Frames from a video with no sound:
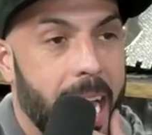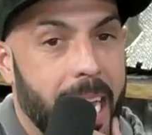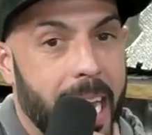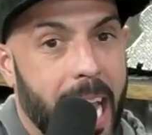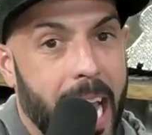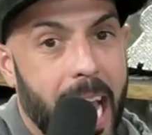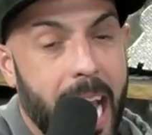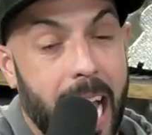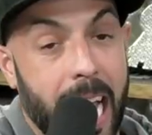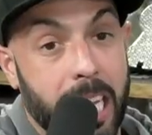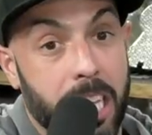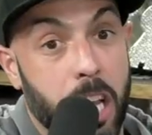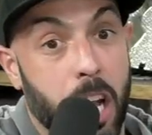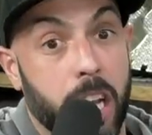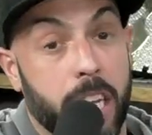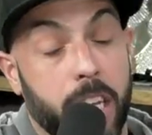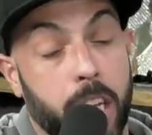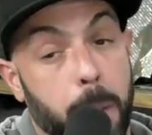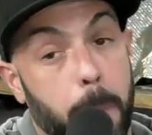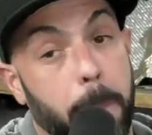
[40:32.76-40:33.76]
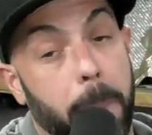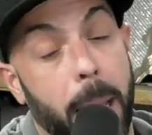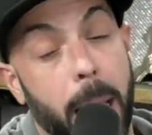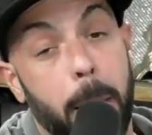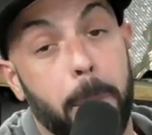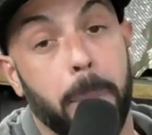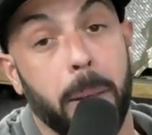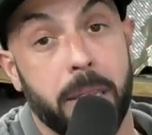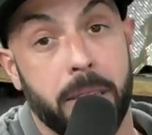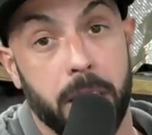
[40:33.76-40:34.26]
Yeah.
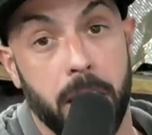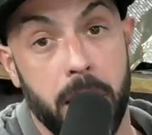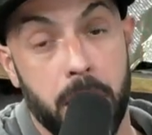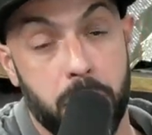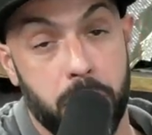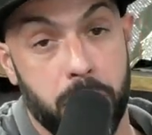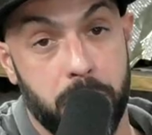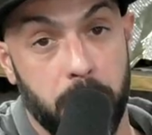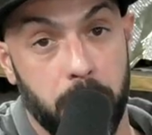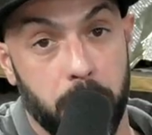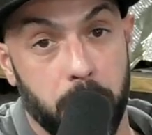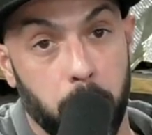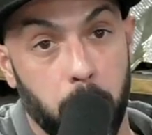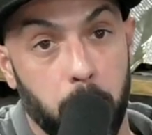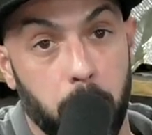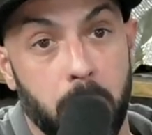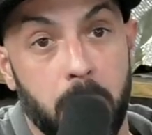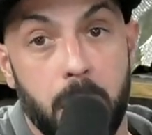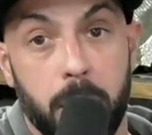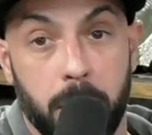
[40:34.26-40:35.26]
Pimp is an interesting dude.